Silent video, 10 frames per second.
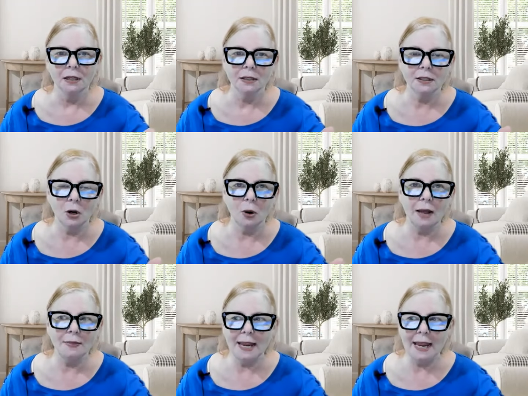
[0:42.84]
So
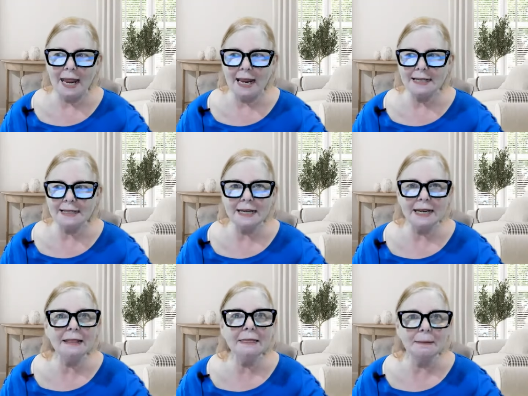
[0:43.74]
on the
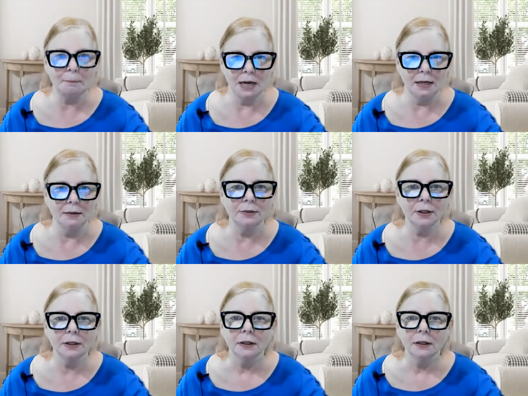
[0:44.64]
18th month,
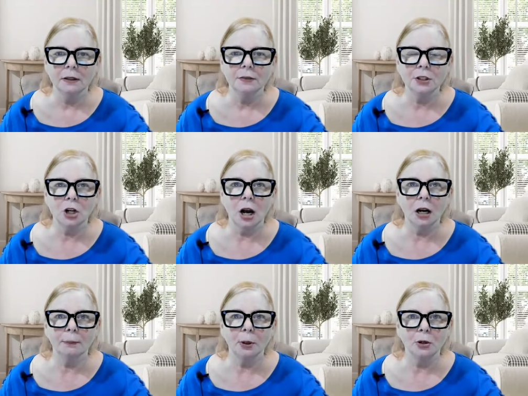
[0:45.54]
the dog
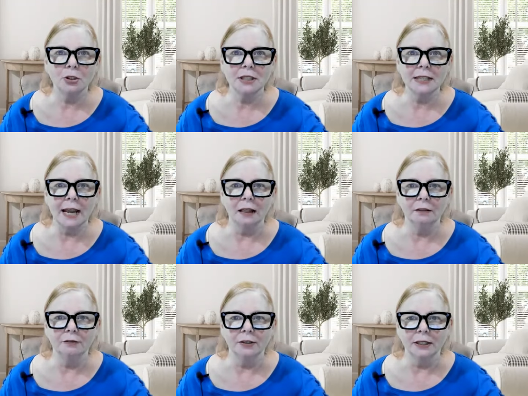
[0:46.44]
approached the
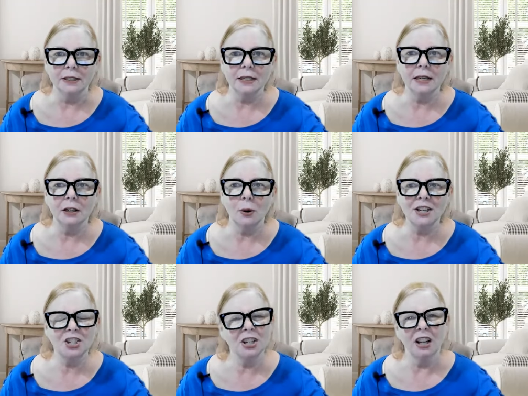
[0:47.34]
elephant and
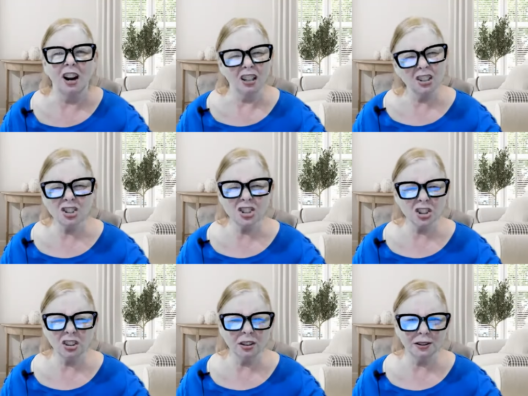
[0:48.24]
questioning, "Are you
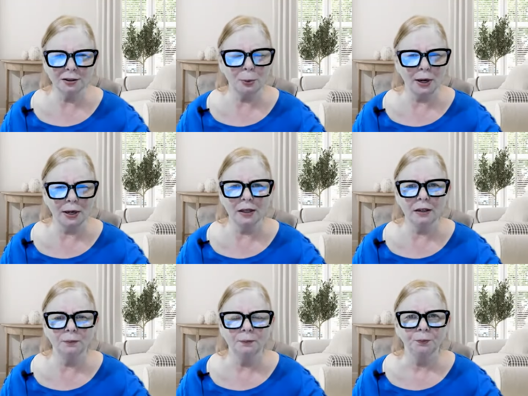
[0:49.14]
sure that you're
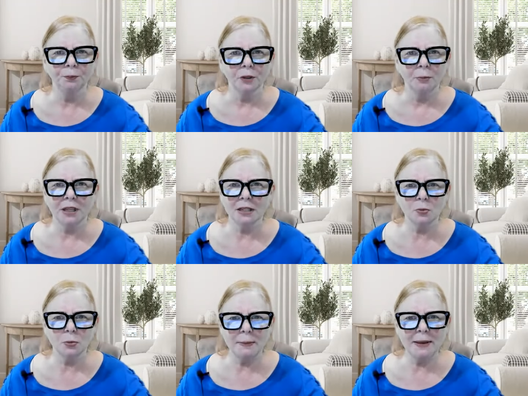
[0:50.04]
pregnant? Because
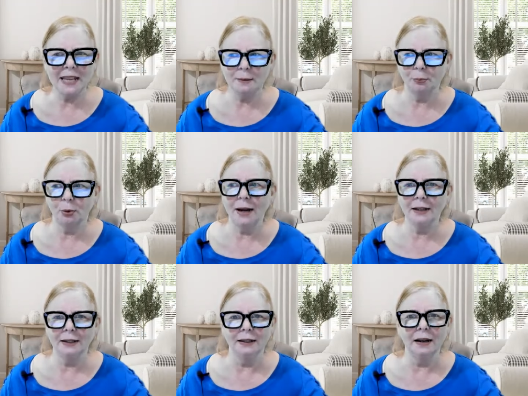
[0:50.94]
we became
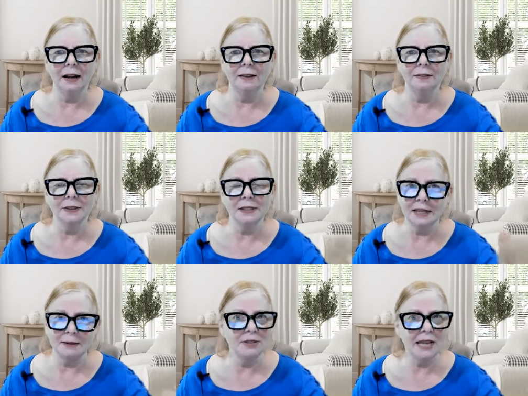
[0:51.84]
pregnant on the
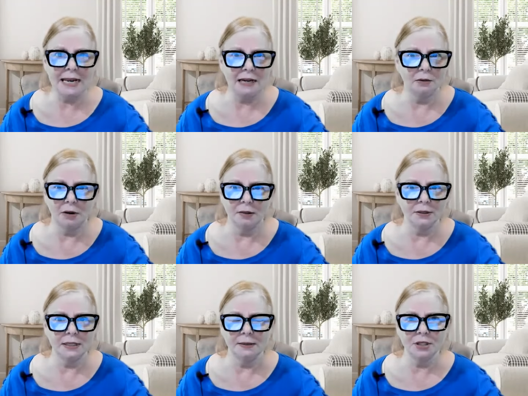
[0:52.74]
same date, around
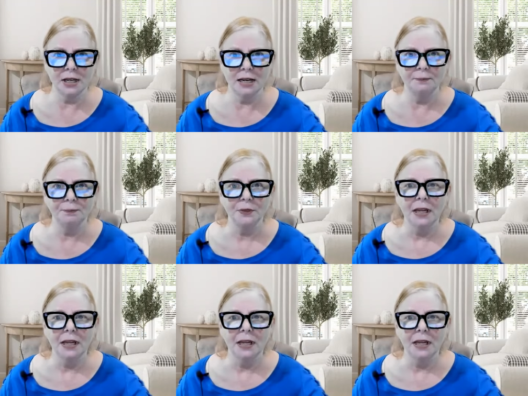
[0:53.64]
the same time.